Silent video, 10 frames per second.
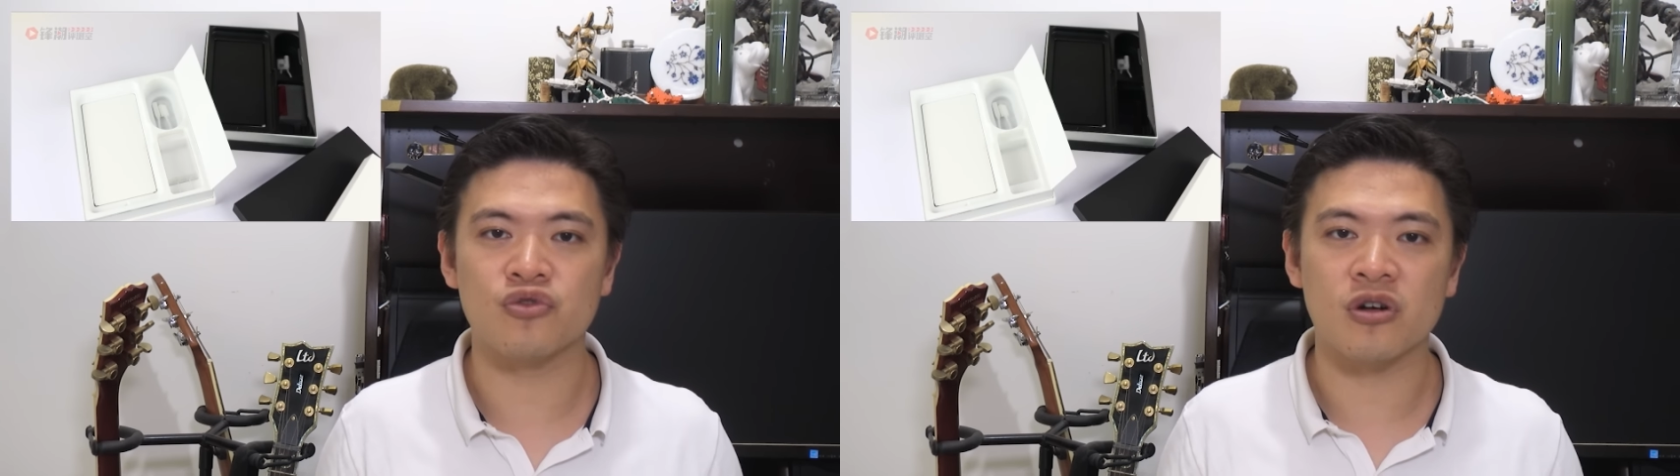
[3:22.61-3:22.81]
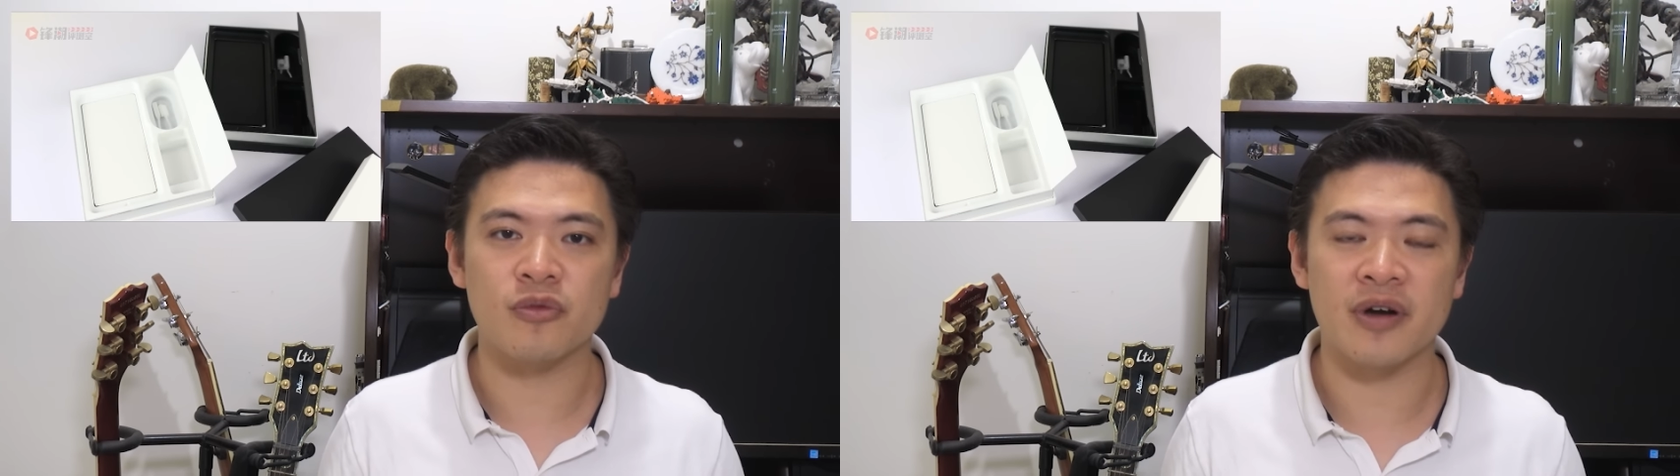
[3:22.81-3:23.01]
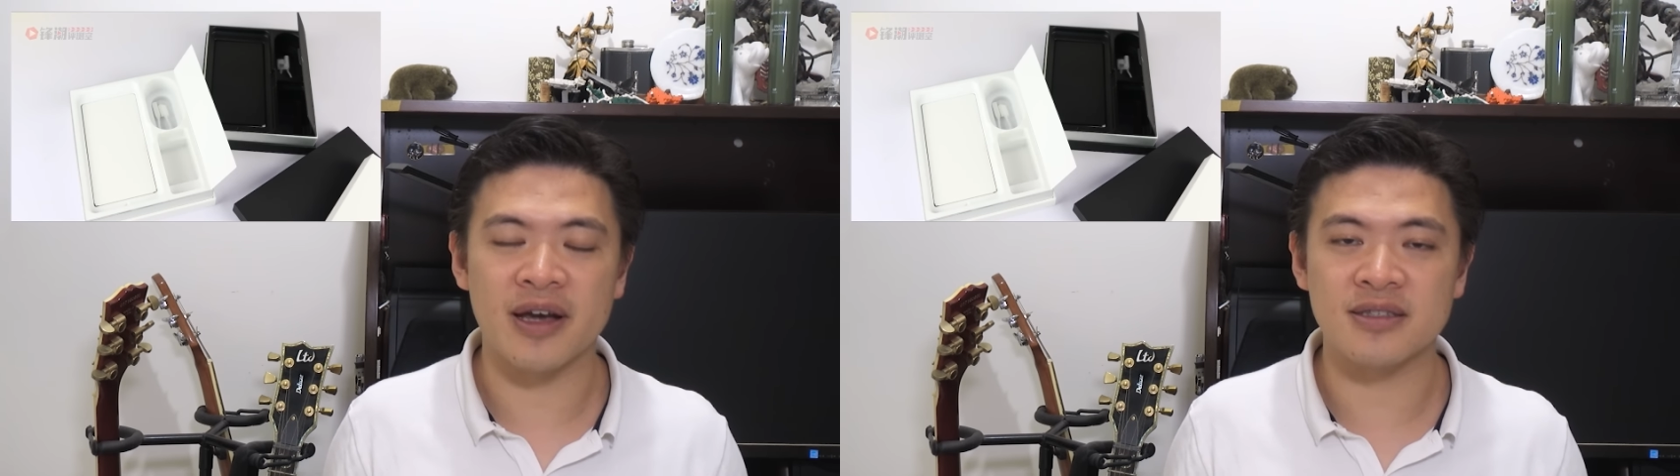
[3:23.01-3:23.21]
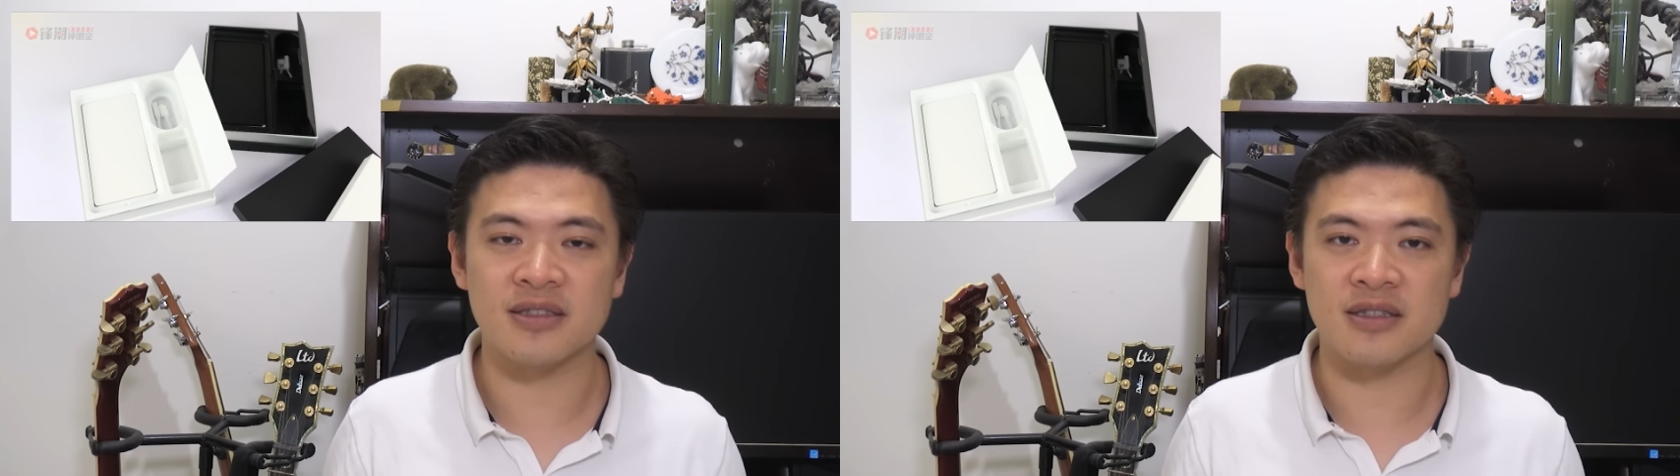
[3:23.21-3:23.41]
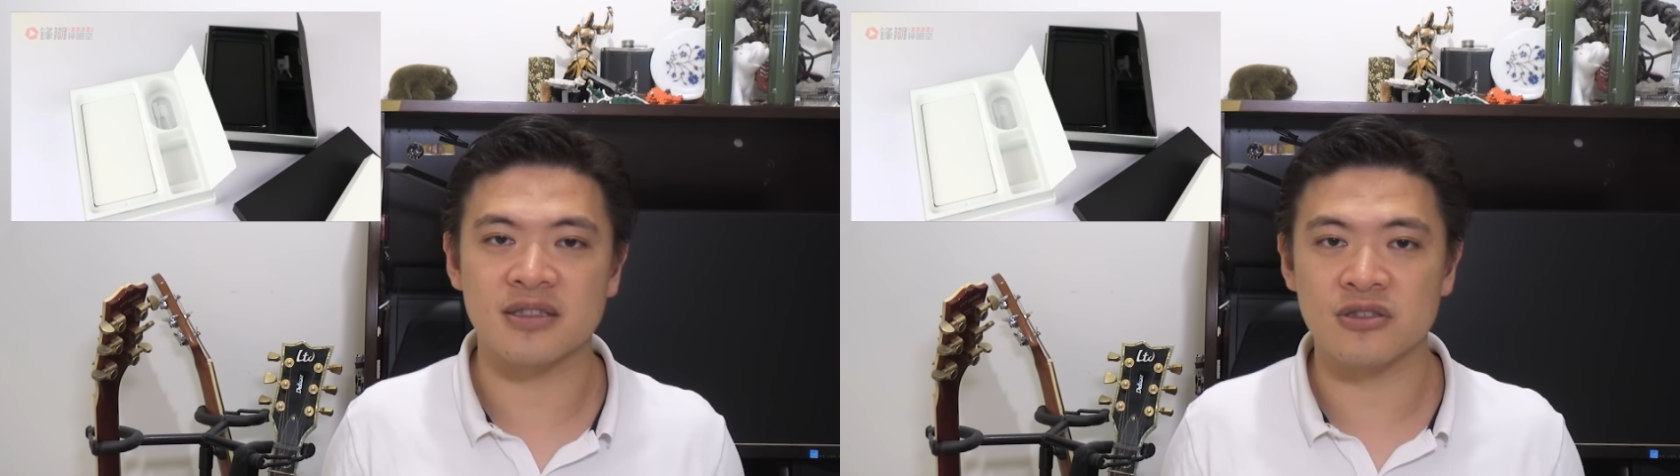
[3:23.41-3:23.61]
normal
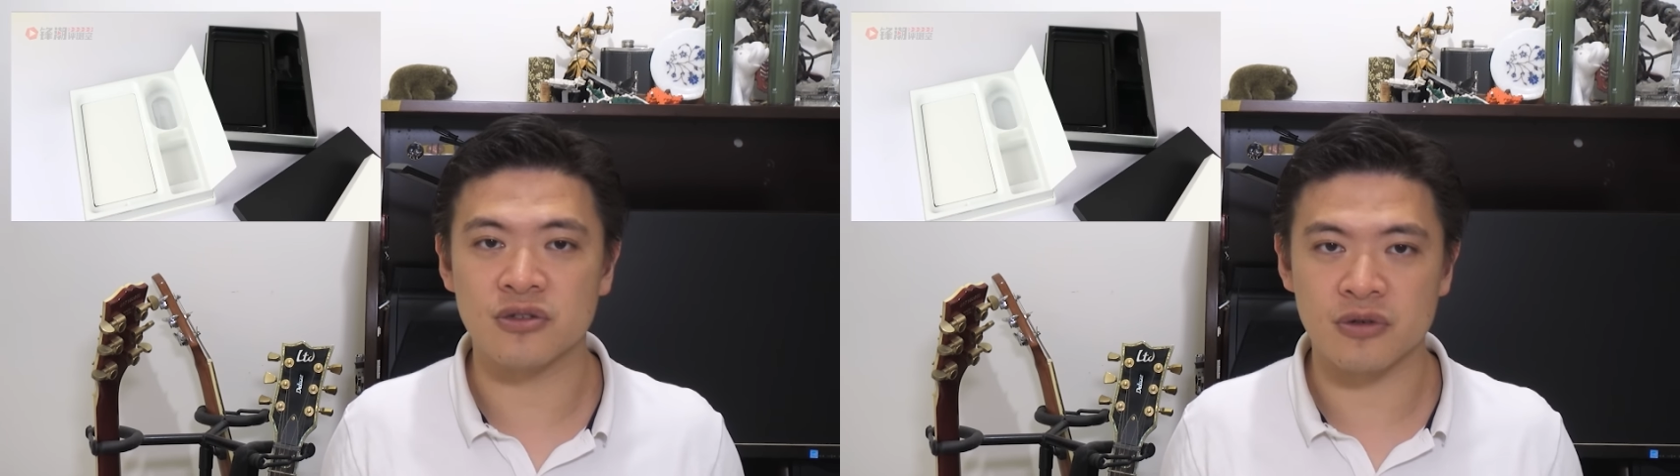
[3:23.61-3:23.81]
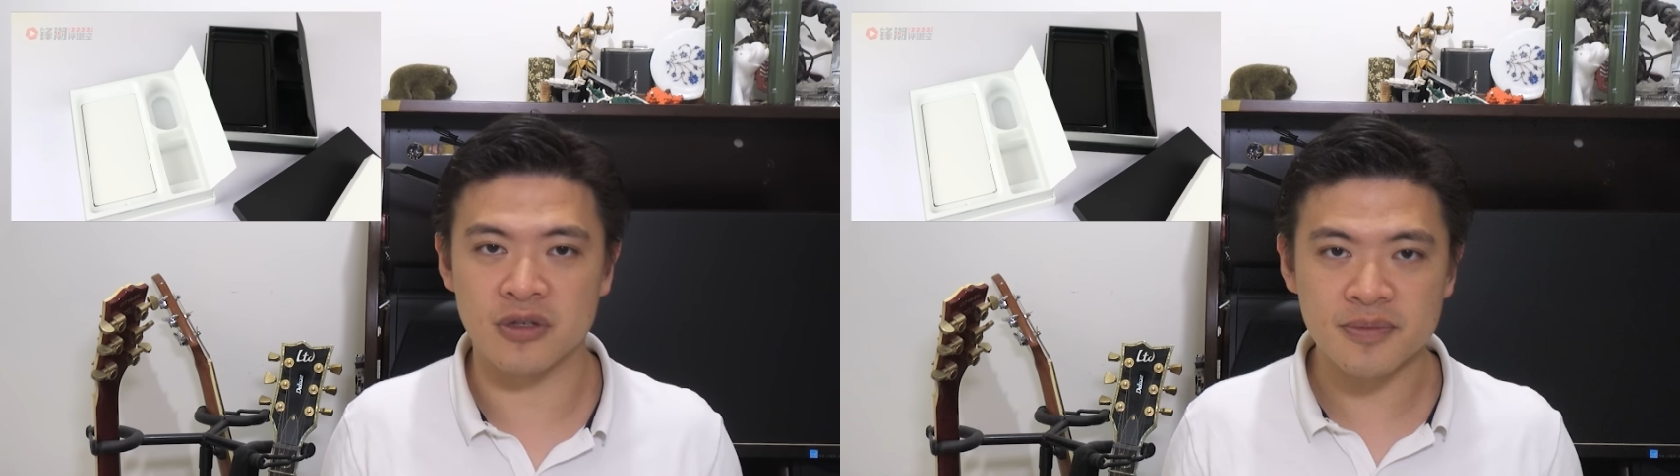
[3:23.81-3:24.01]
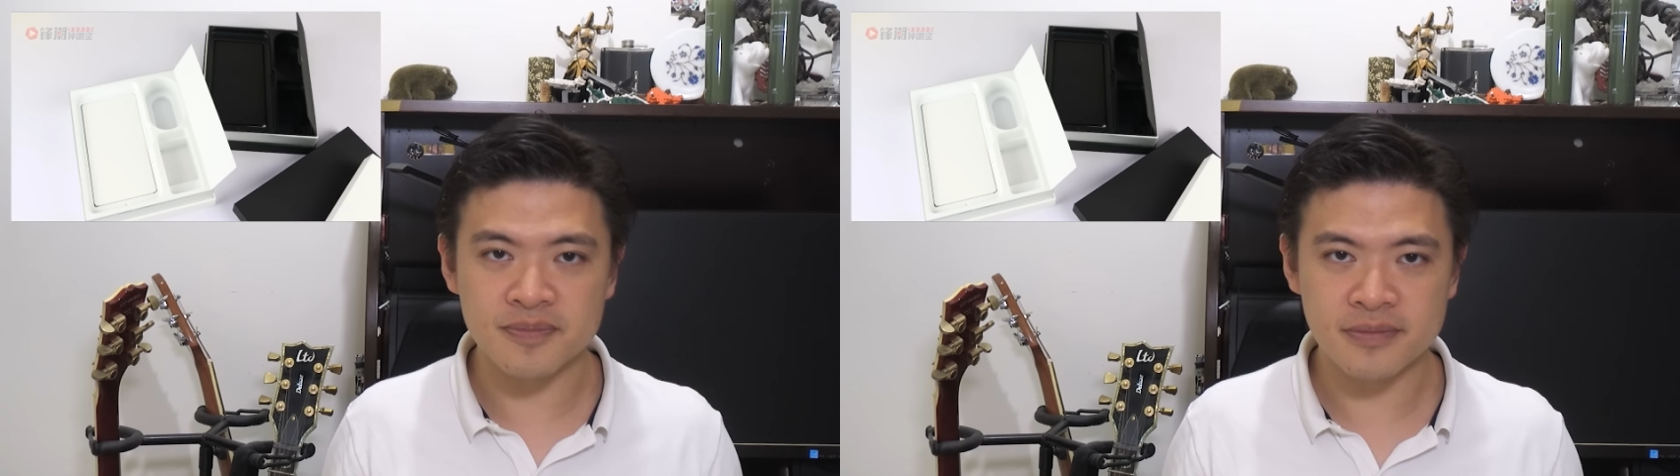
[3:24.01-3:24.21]
headsets into it.